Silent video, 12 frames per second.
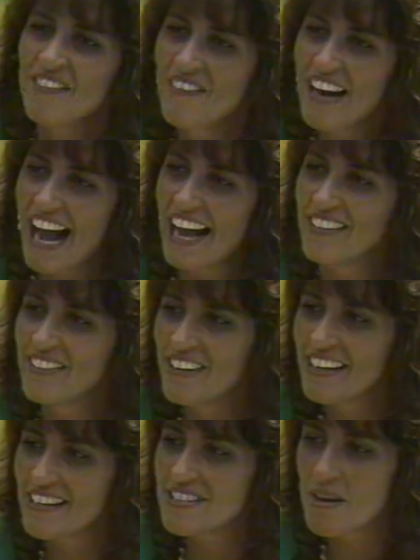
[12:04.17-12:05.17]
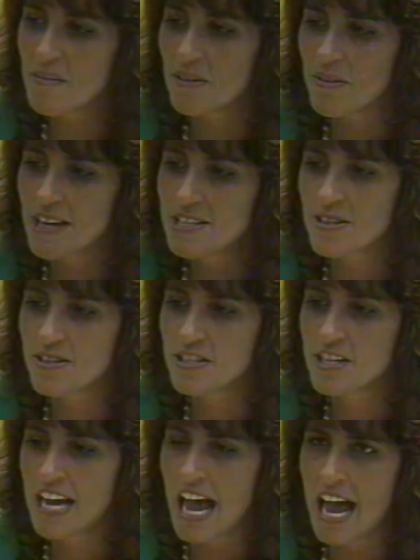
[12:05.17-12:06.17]
When I look at some of the wrestlers
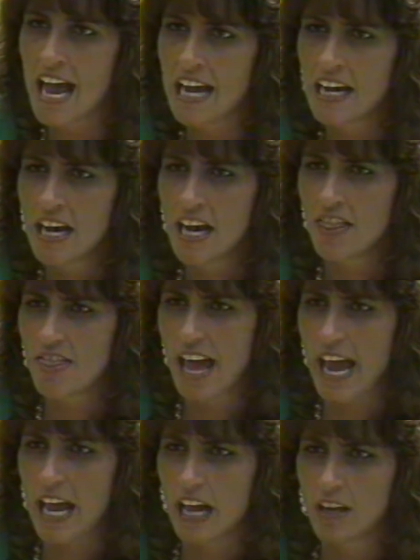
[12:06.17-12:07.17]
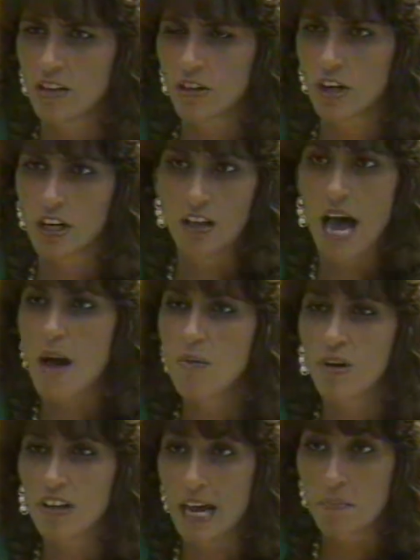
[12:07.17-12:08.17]
today, they look a lot
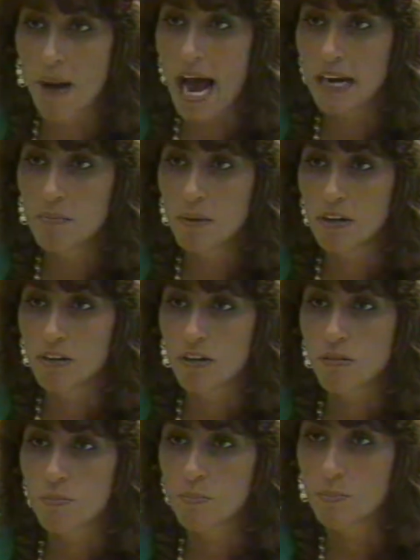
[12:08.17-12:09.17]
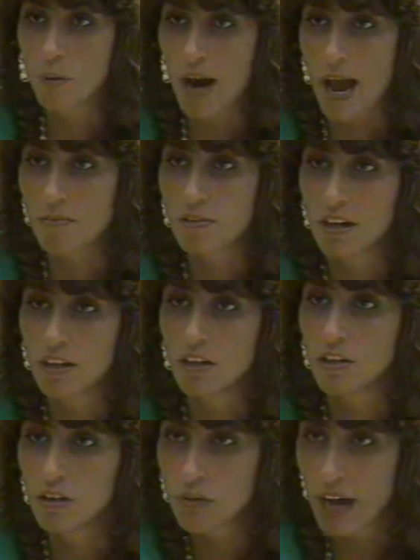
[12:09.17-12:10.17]
more like bodybuilders, perhaps,
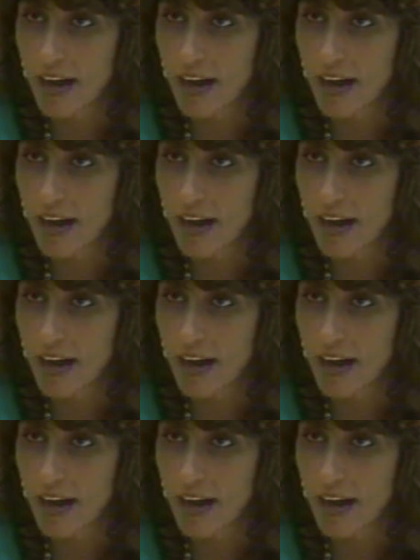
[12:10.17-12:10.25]
than you